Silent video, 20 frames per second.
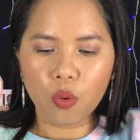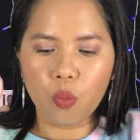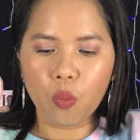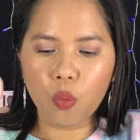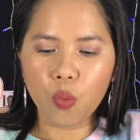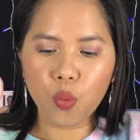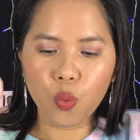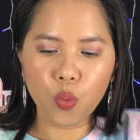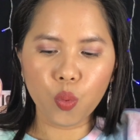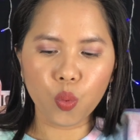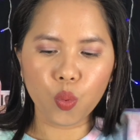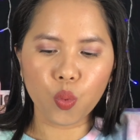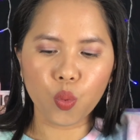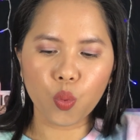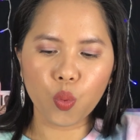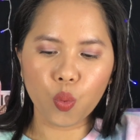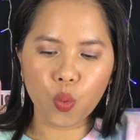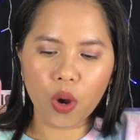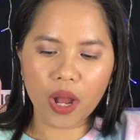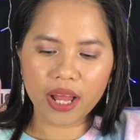
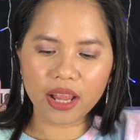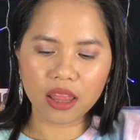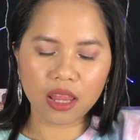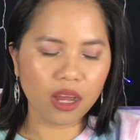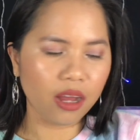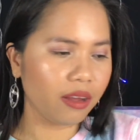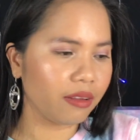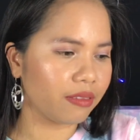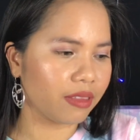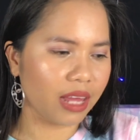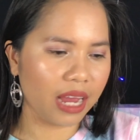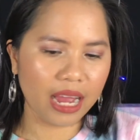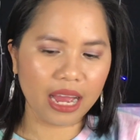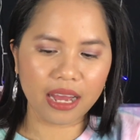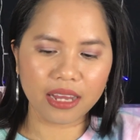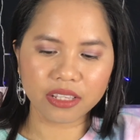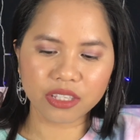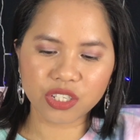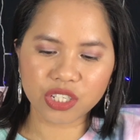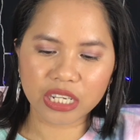Ooh, I love that.